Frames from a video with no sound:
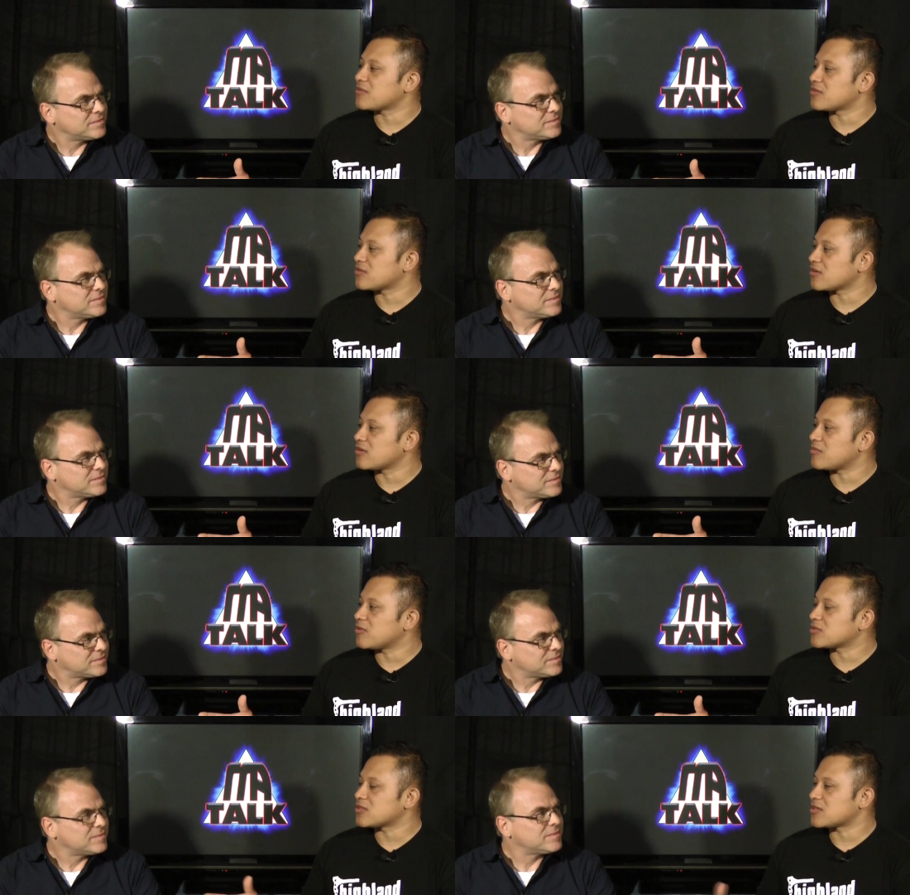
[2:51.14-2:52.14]
Speaker 1: of the circular
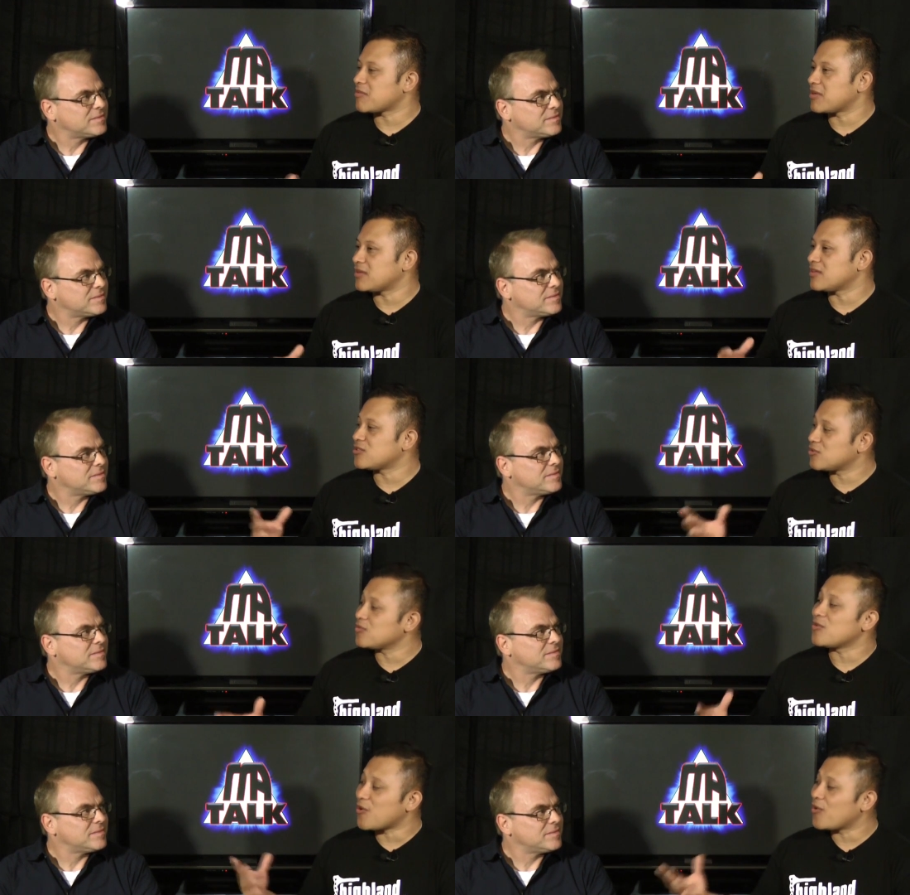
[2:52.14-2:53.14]
motions. I mean, did
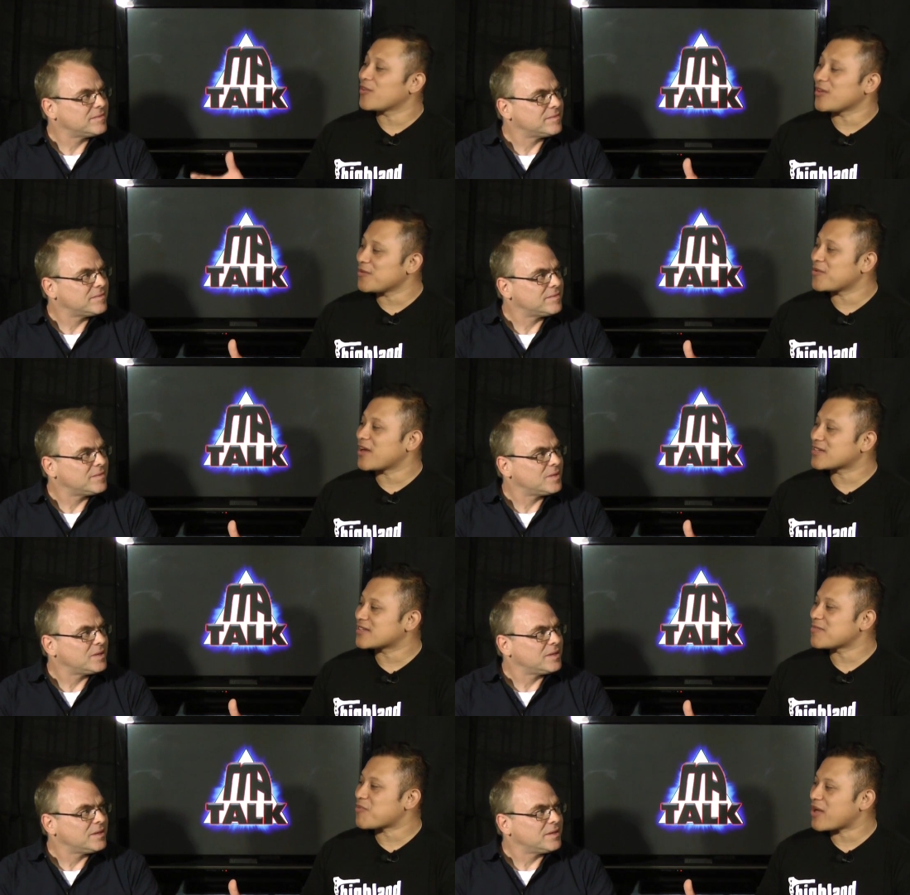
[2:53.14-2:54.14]
you know that you were
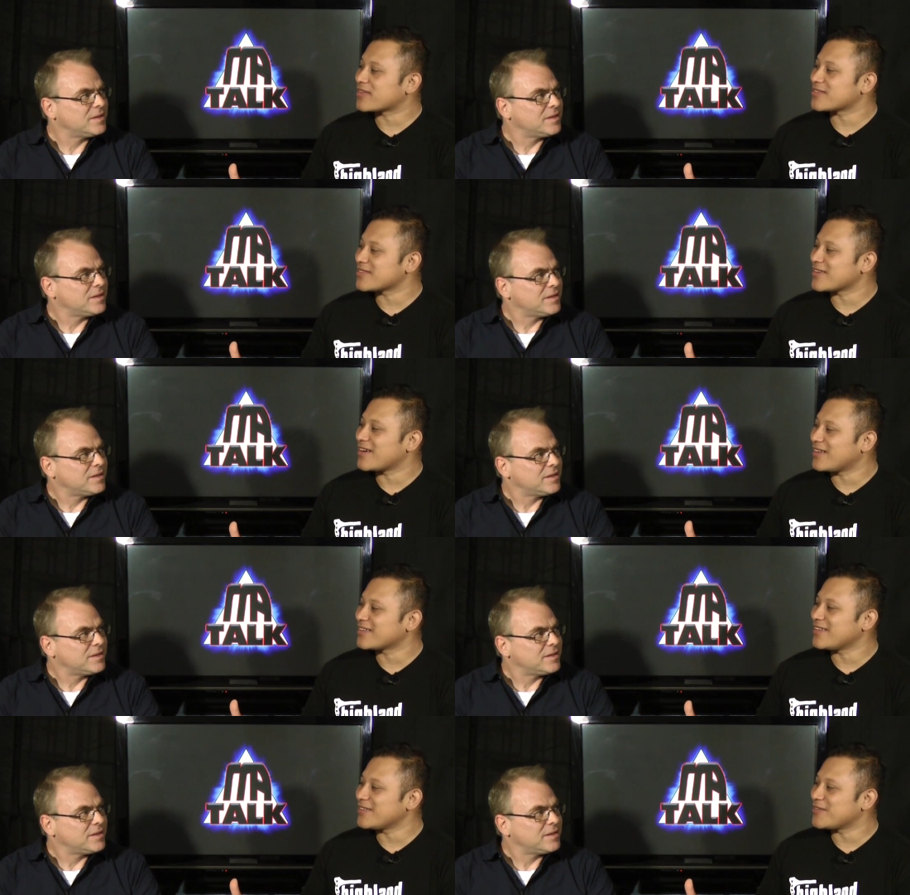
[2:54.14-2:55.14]
actually practicing
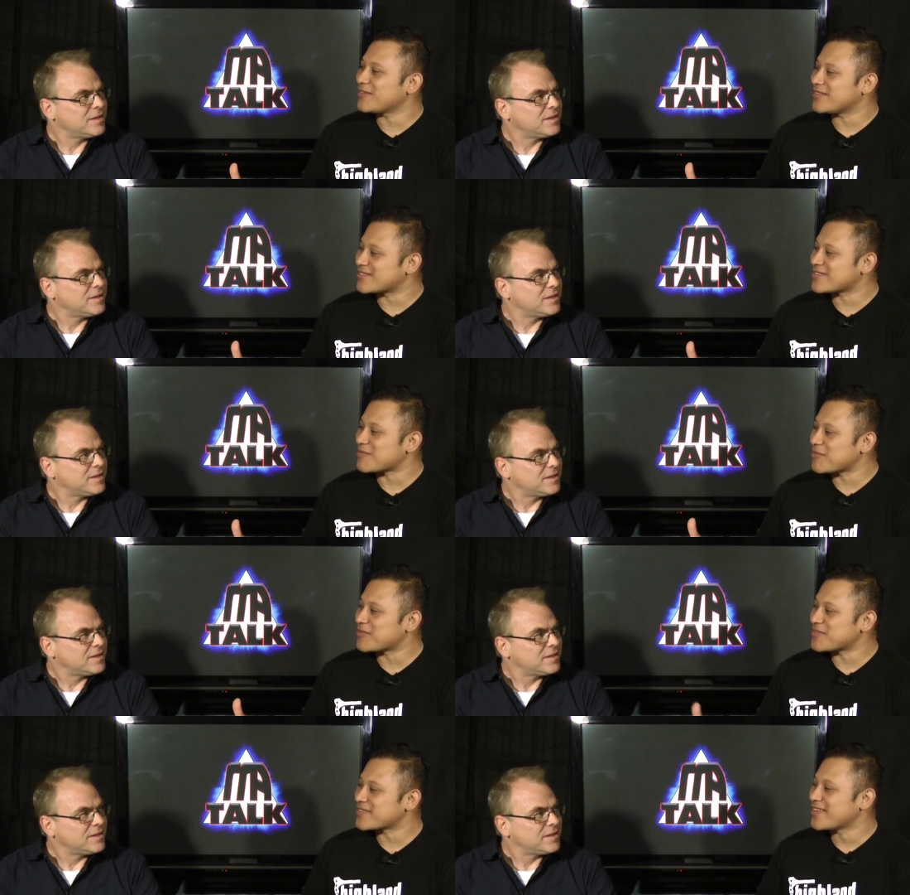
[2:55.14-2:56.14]
Hankido and some of
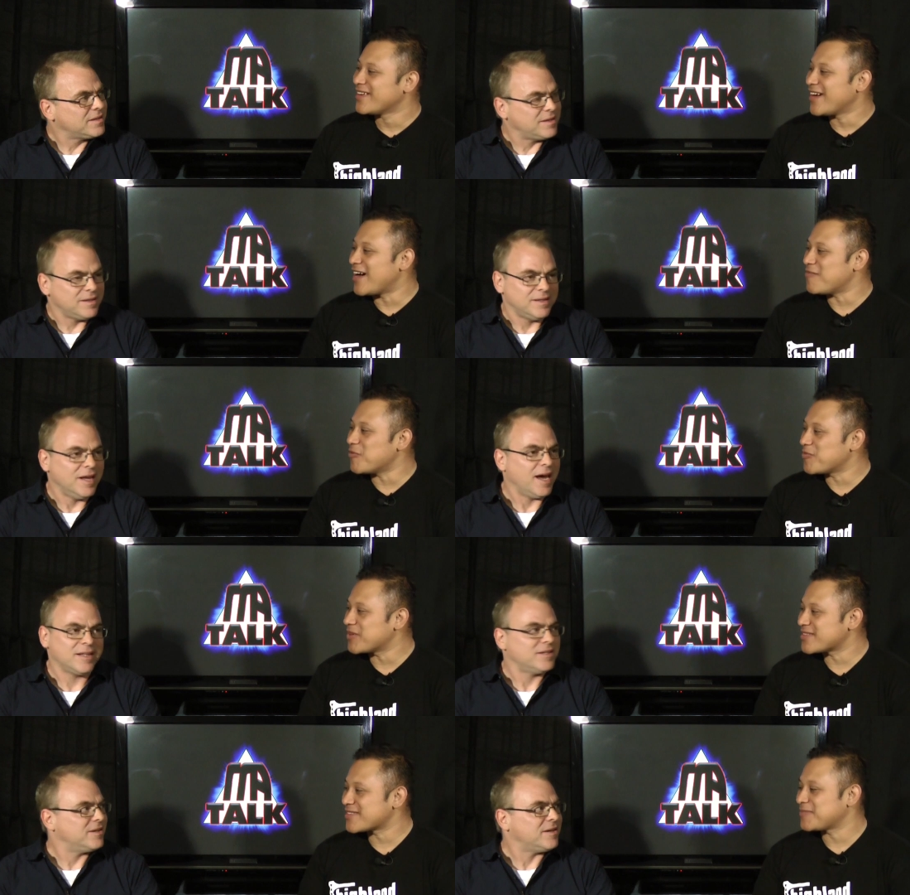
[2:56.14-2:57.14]
those uh,
Speaker 2: Not
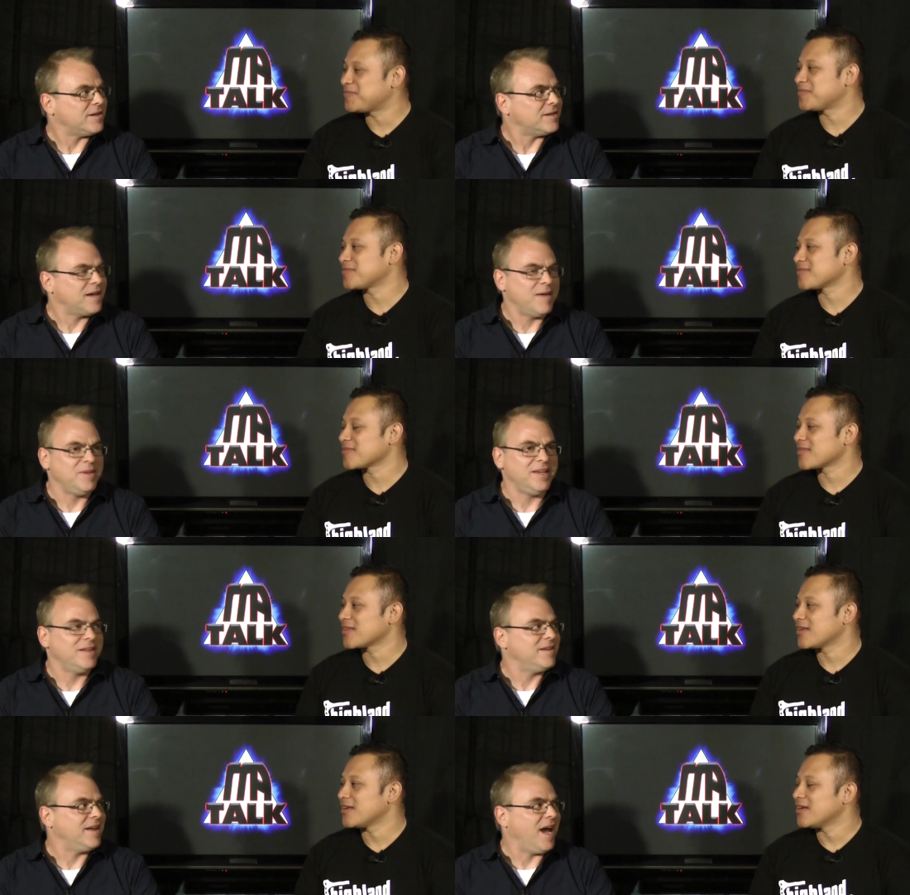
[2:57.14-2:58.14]
movements? At all. I
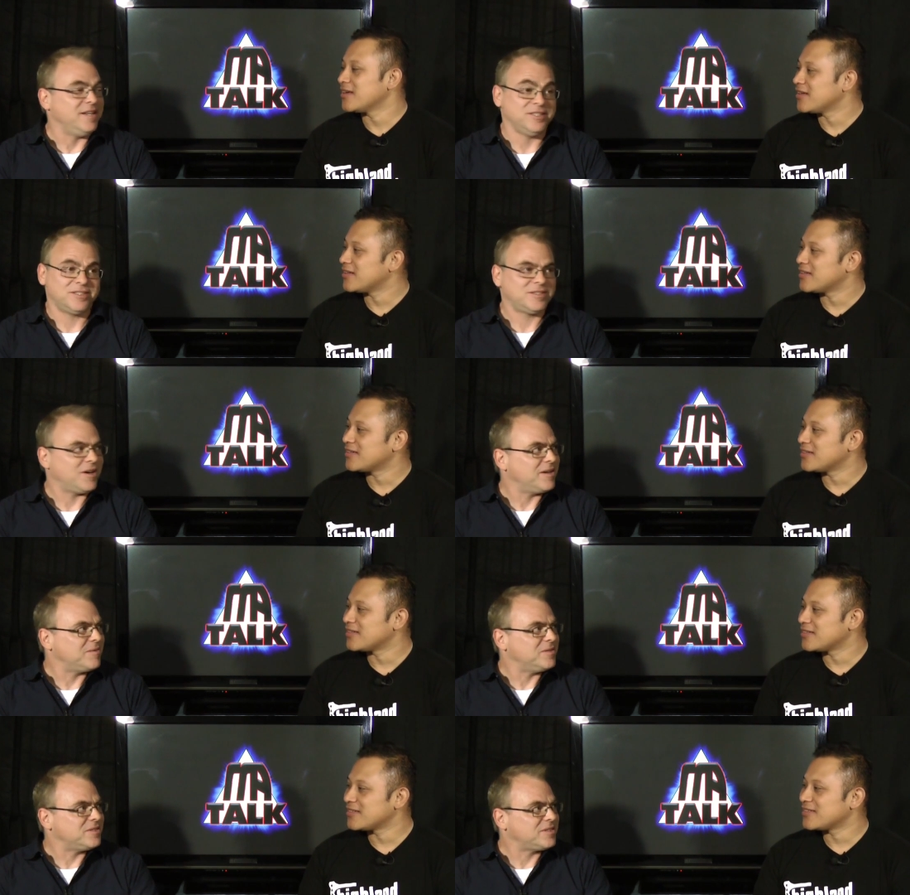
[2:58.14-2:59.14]
mean, I just thought
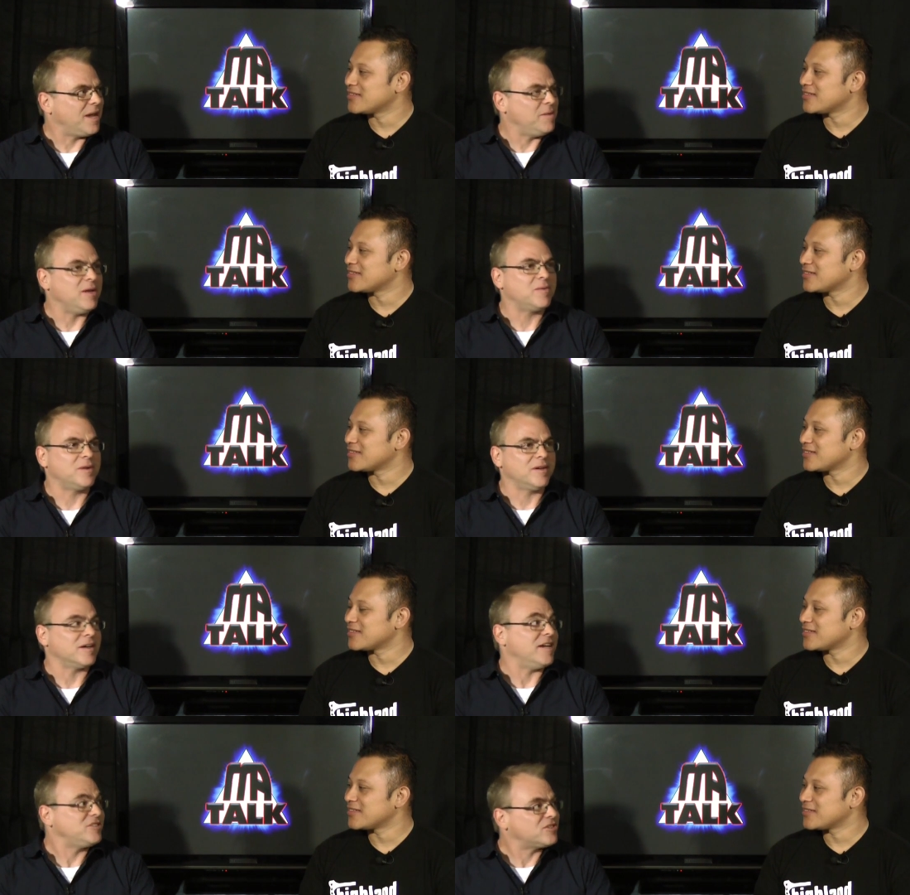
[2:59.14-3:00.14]
it was, I mean, it,
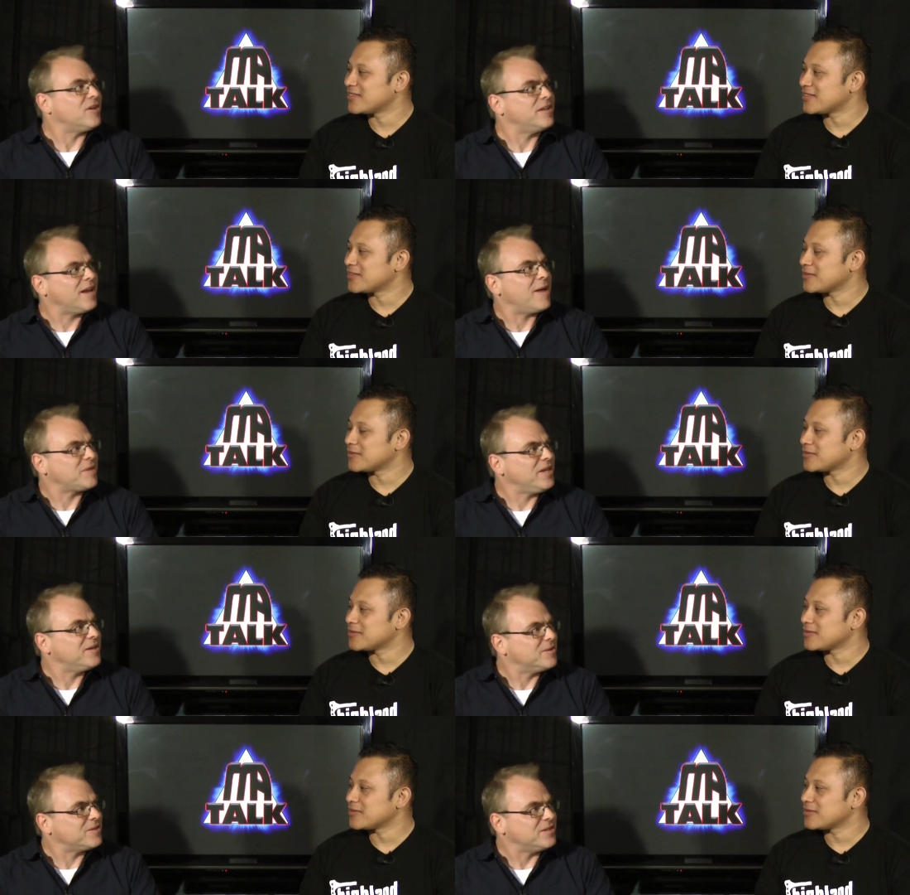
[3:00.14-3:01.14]
look, I started
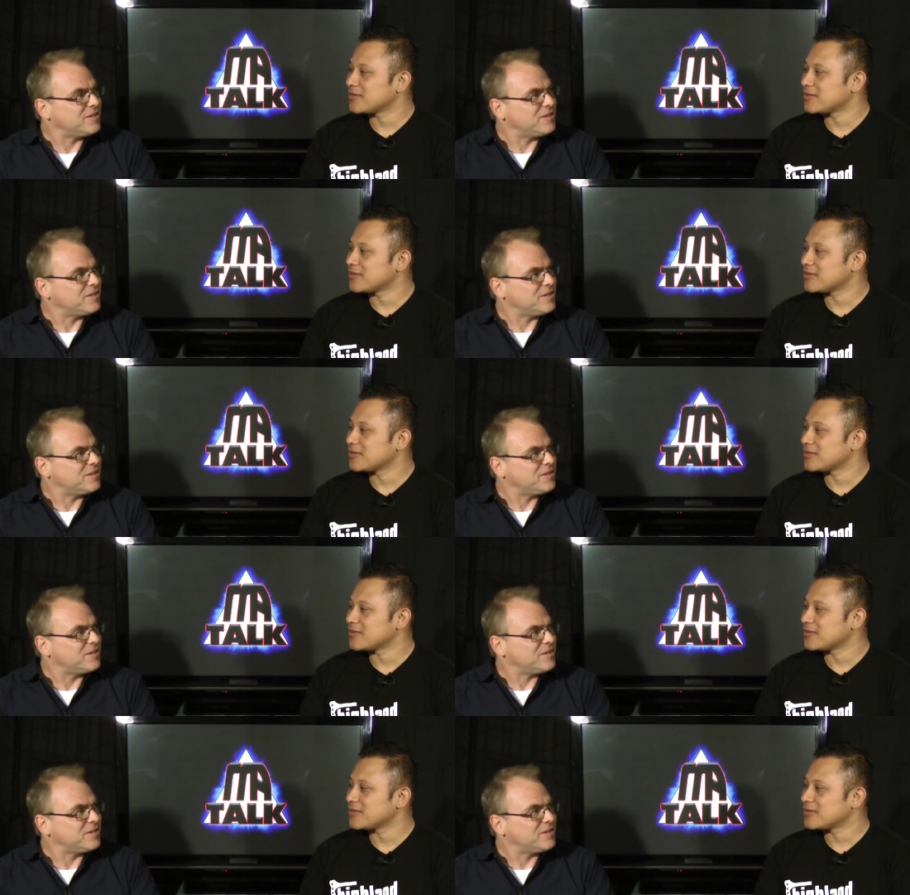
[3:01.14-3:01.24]
Hapkido with a